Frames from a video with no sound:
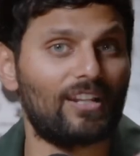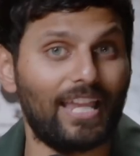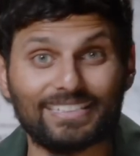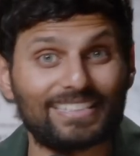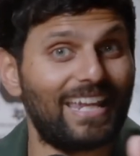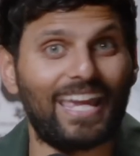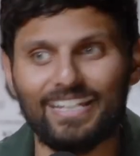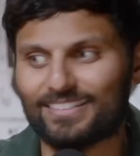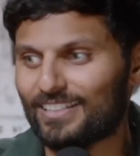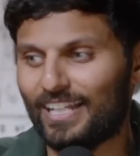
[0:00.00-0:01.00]
Like today,
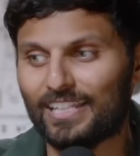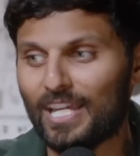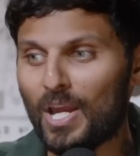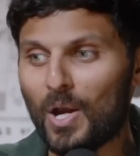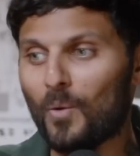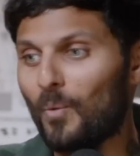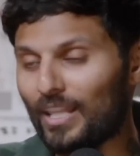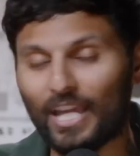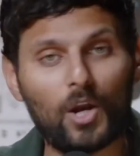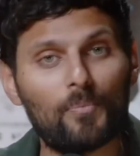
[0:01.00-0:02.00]
it's like,
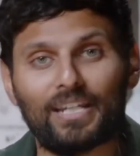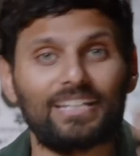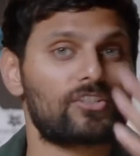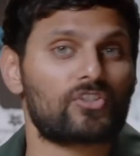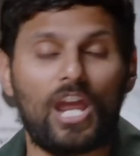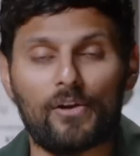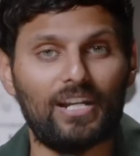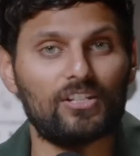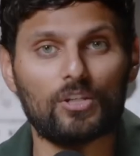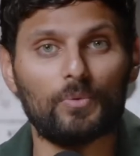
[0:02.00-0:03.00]
well, I hope I get to share
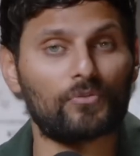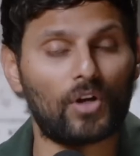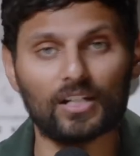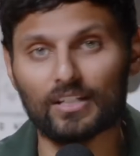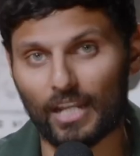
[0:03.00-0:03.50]
energy with Rangan.